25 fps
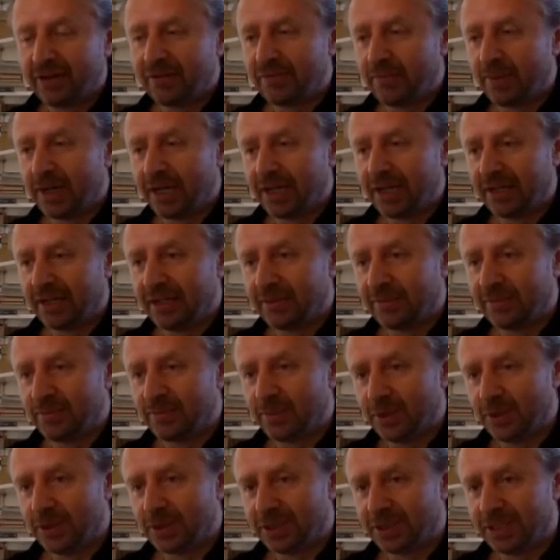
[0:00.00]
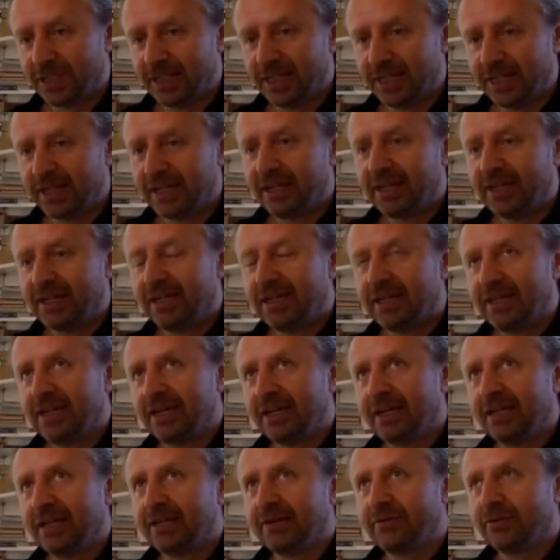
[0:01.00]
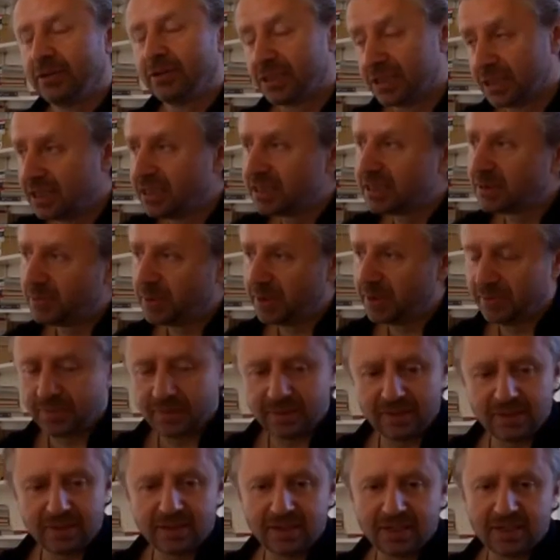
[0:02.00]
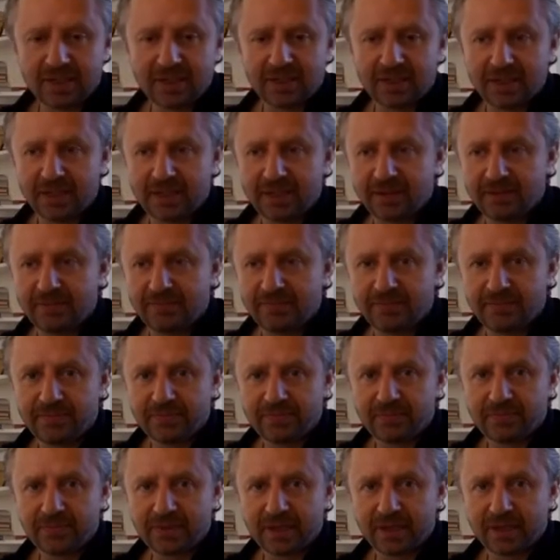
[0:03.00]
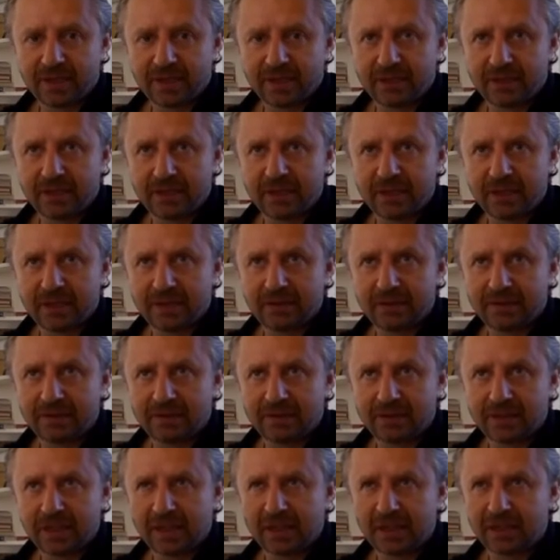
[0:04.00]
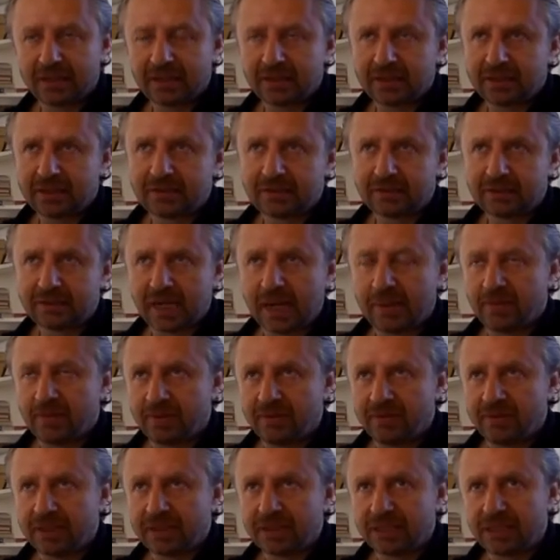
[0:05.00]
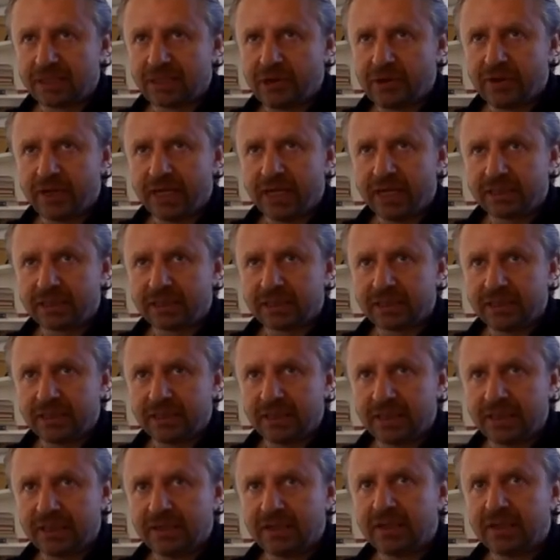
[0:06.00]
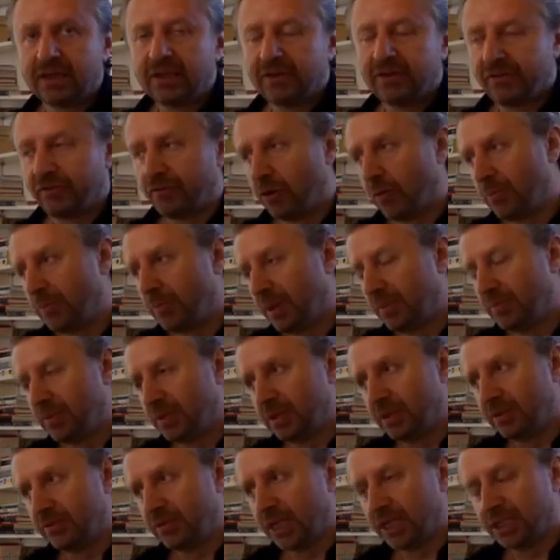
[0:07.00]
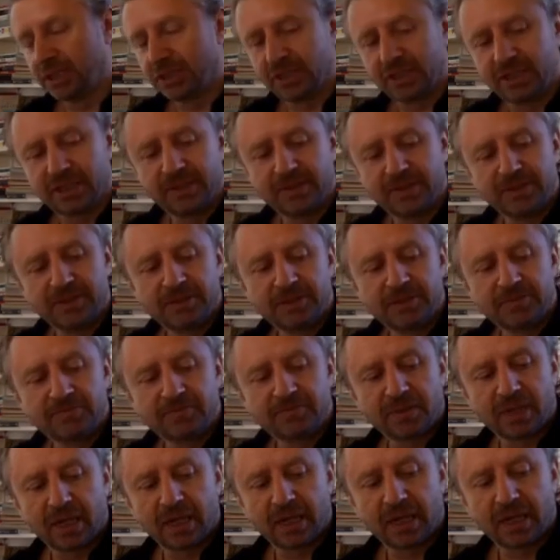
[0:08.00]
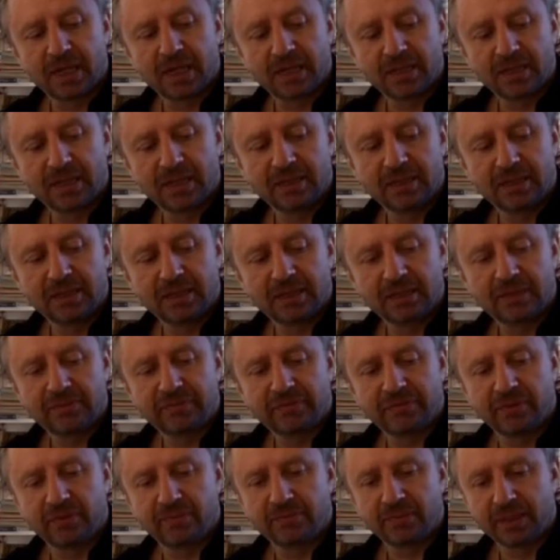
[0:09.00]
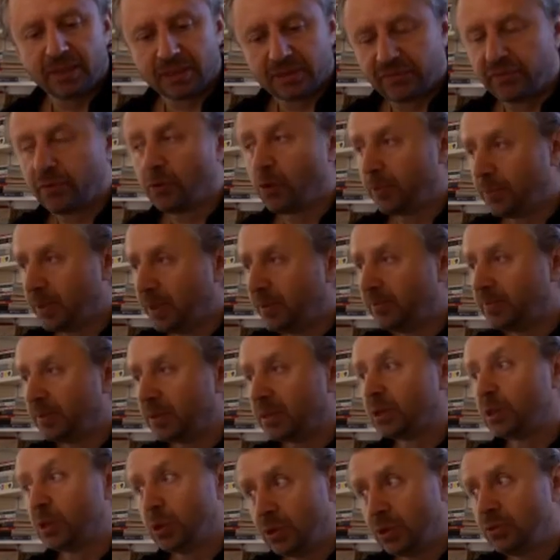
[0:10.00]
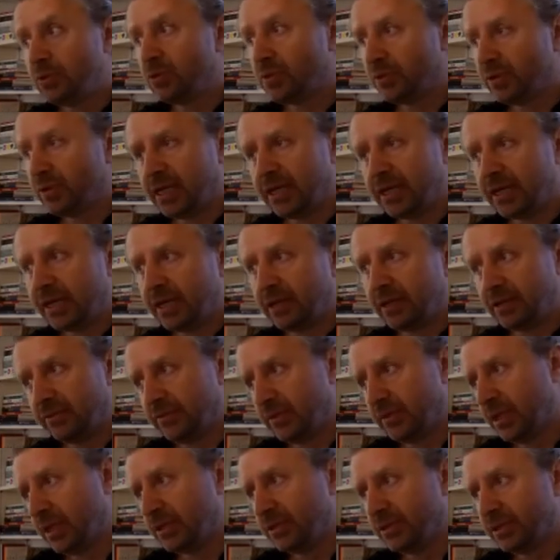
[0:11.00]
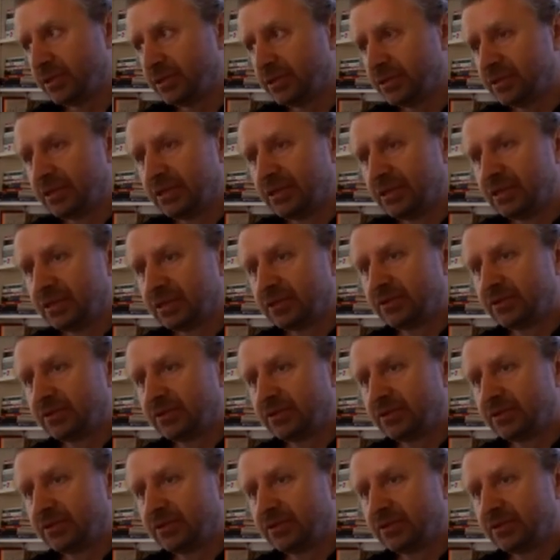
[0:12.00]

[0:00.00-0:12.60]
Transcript: friend of mine had a birthday, and there were six people, and then like couple of us in the US, and then four people in Russia. And from these four people, two already had the virus.